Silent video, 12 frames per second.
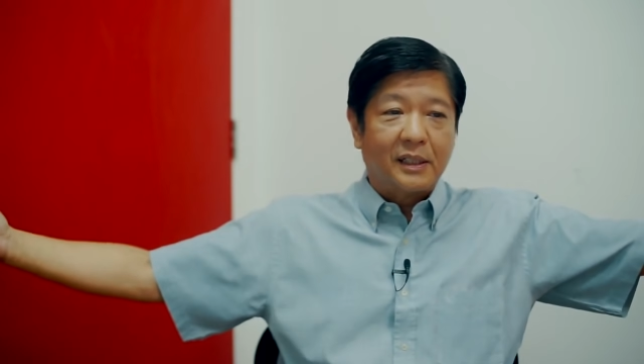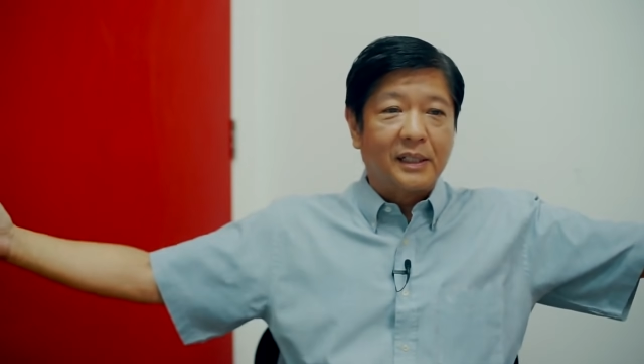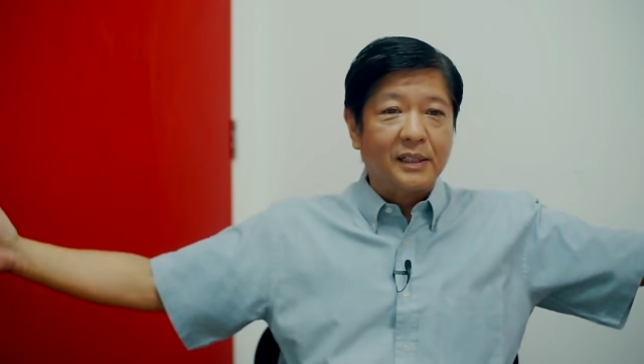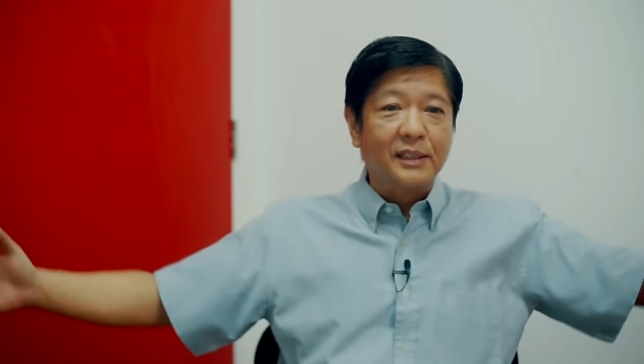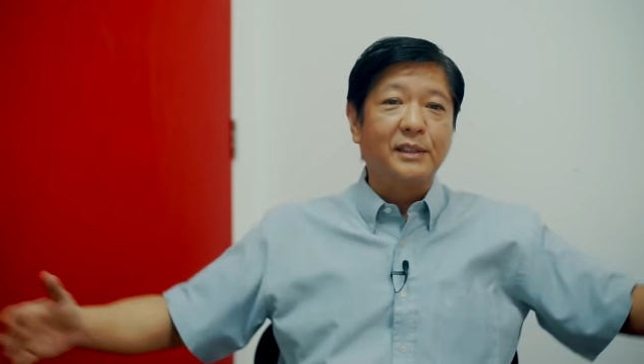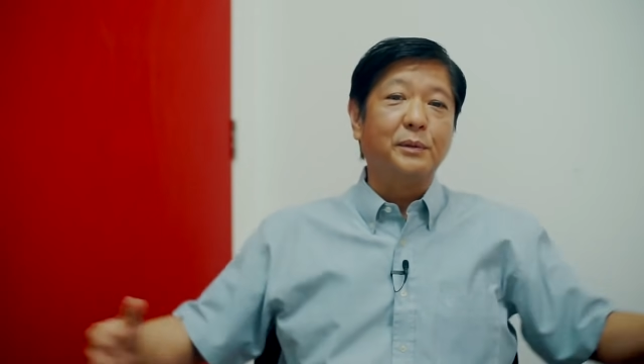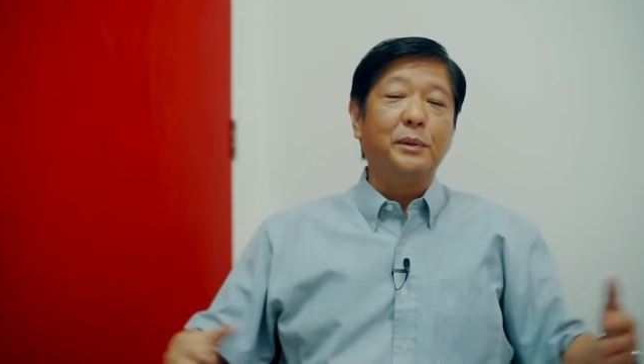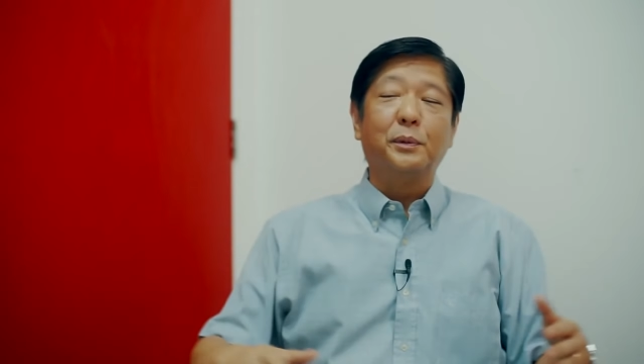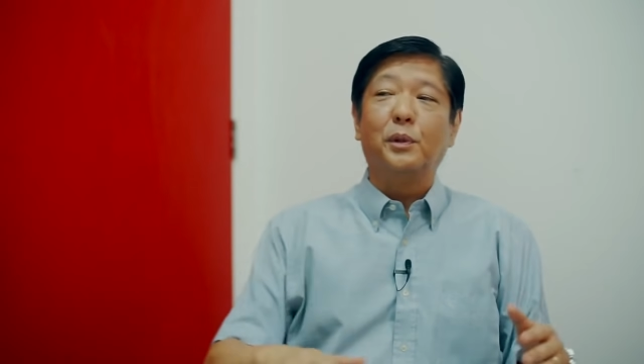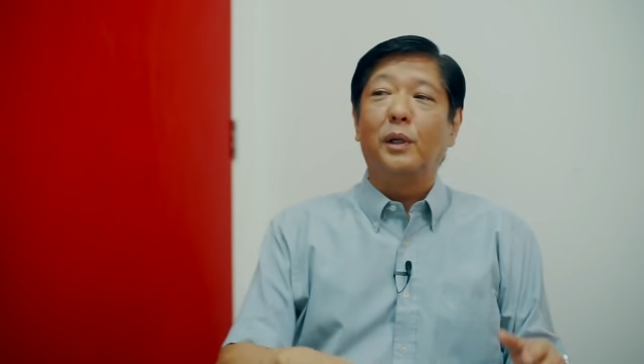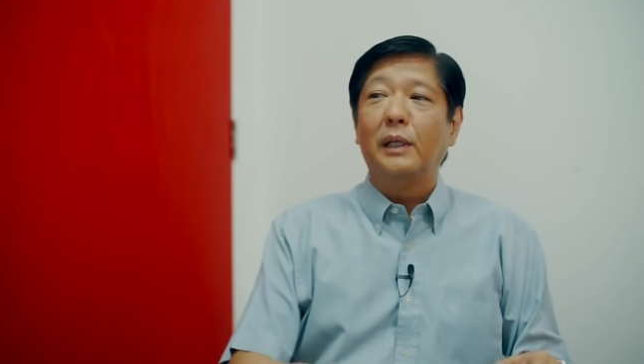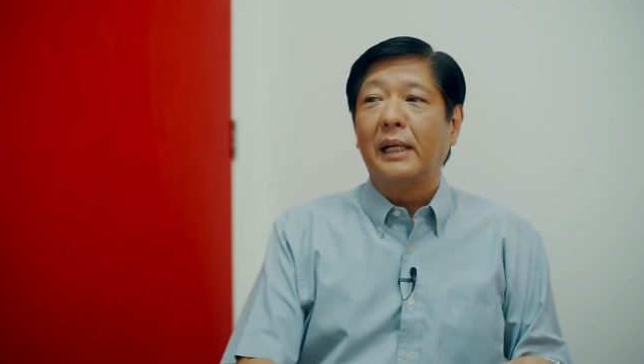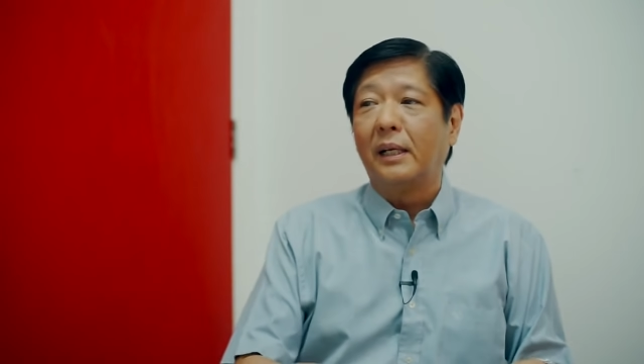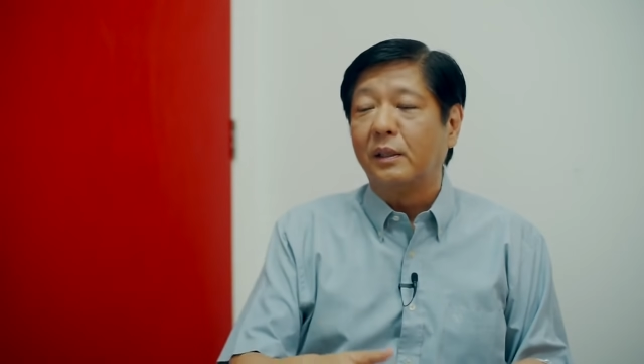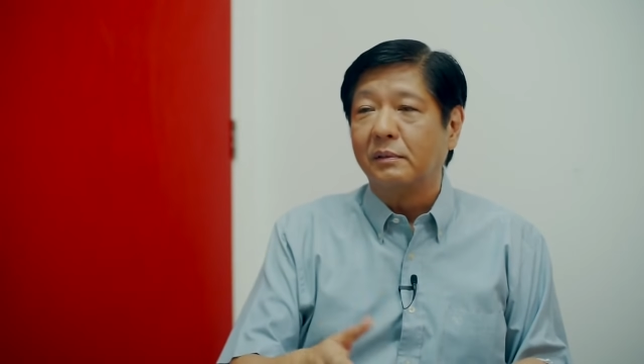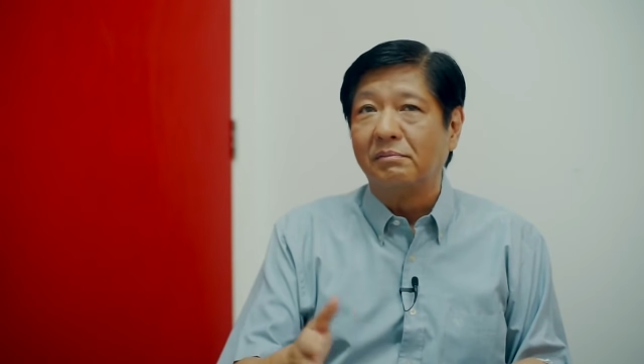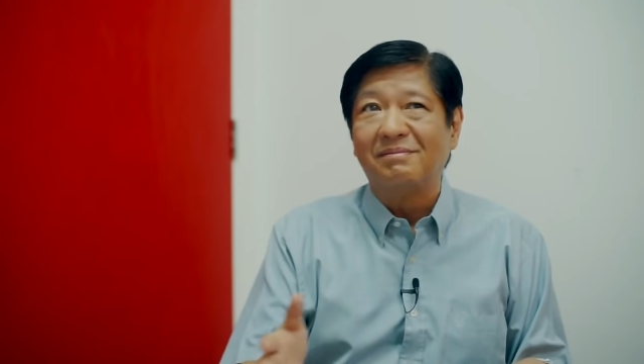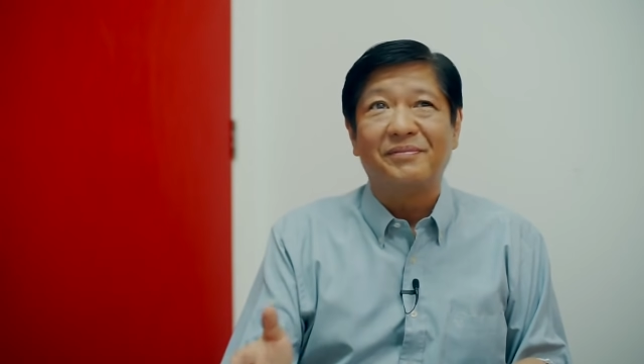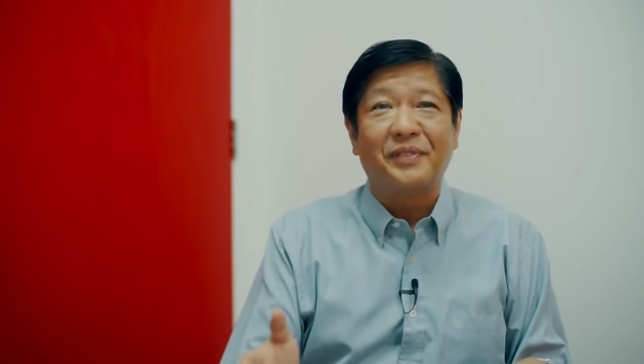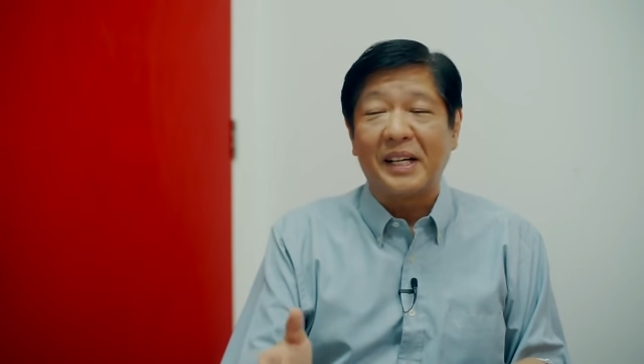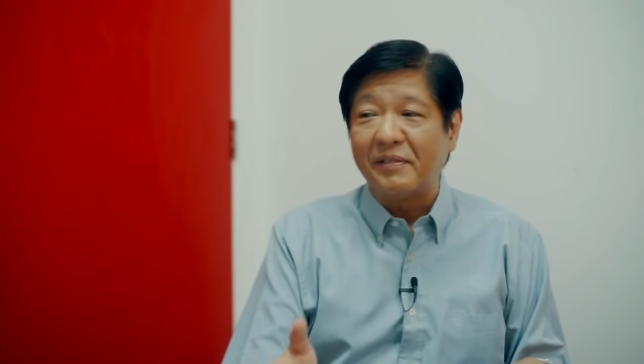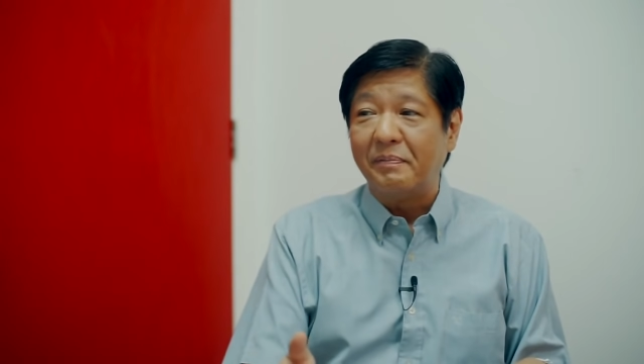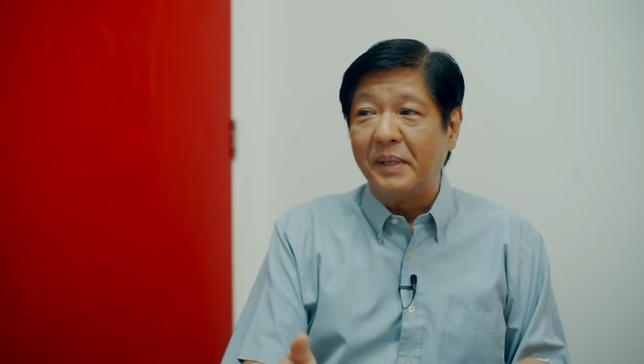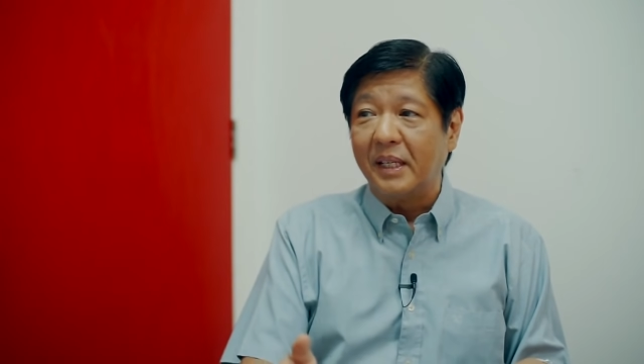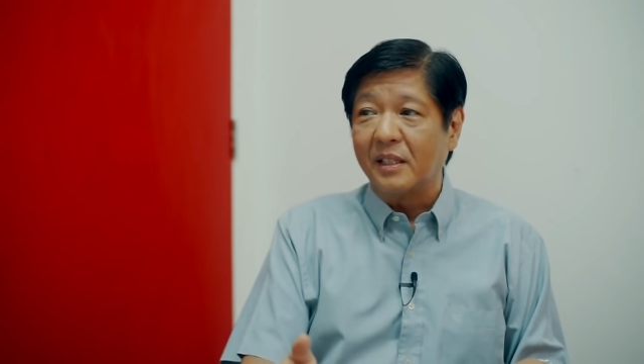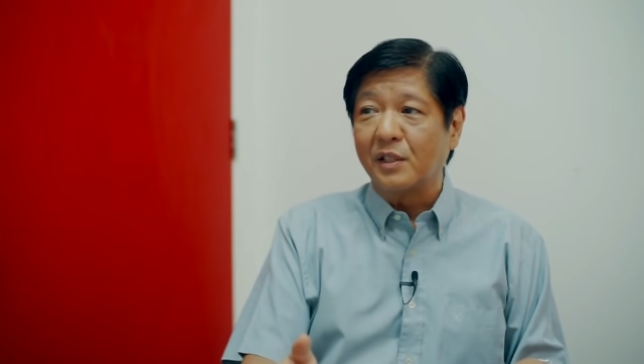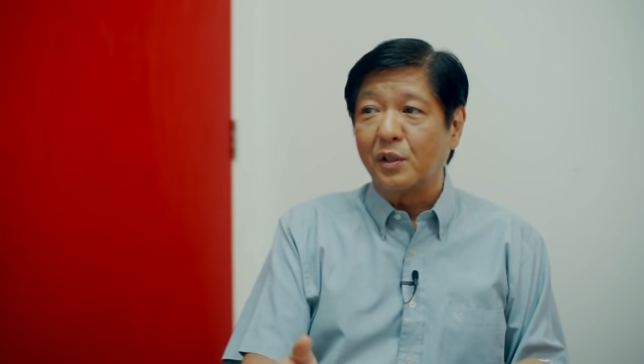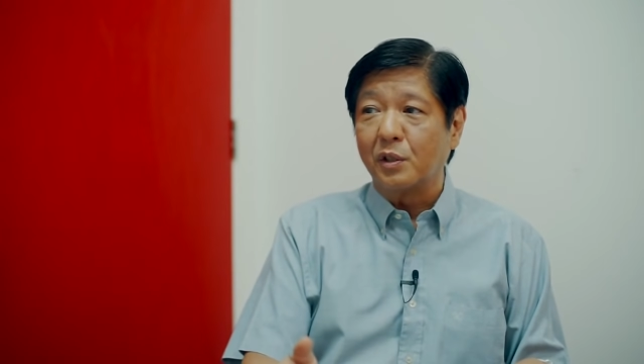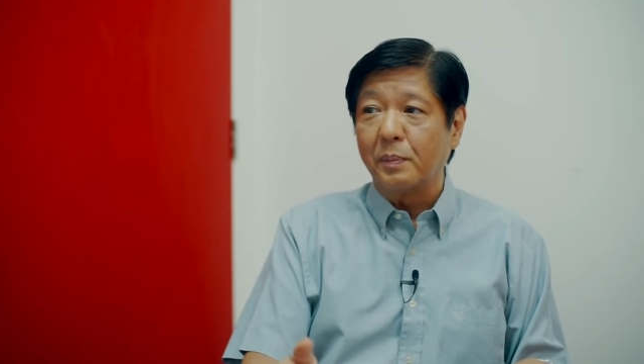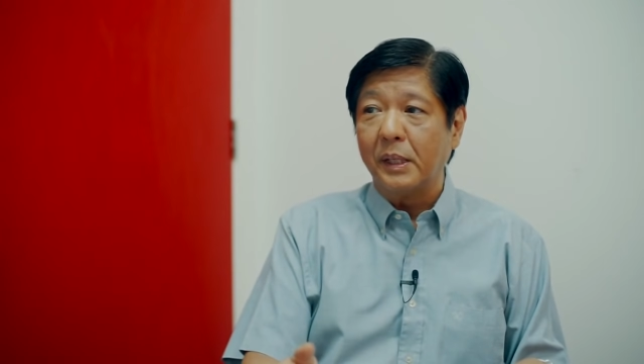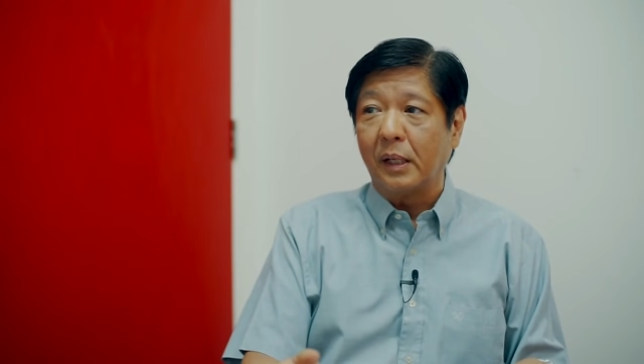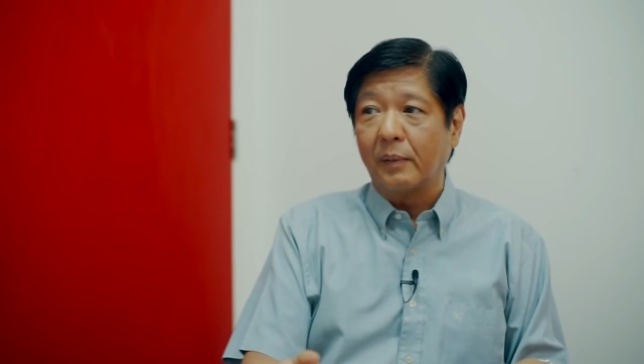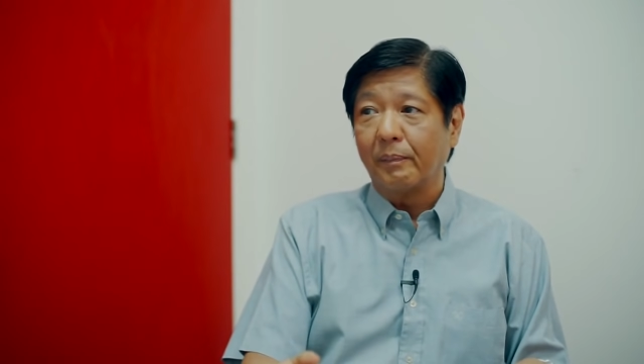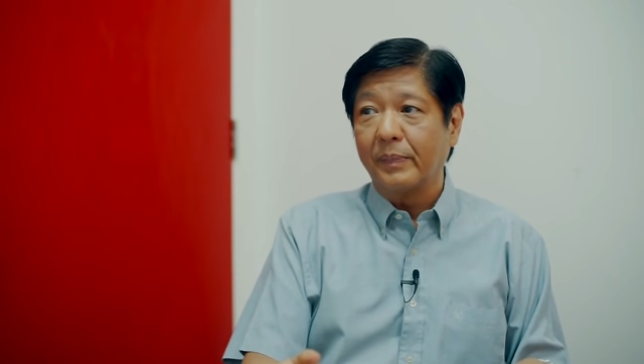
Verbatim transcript: and so we were all allowed five minutes to speak.